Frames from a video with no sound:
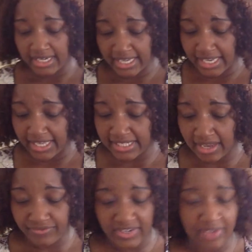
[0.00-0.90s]
the case
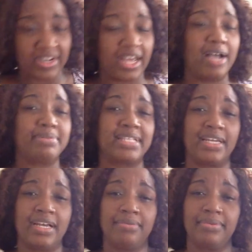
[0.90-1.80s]
of David and
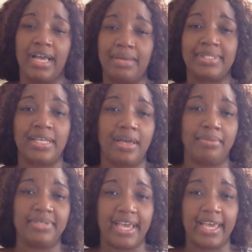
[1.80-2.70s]
Absalom,
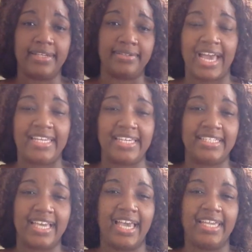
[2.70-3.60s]
Absalom died, and he
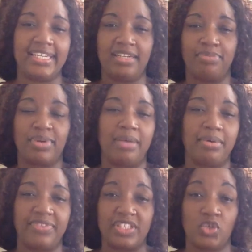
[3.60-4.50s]
died in the prime
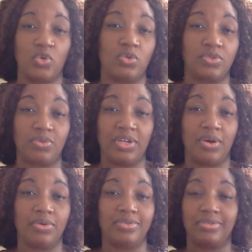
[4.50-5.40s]
of his youth
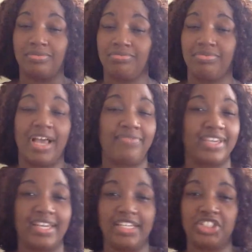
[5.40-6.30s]
without having any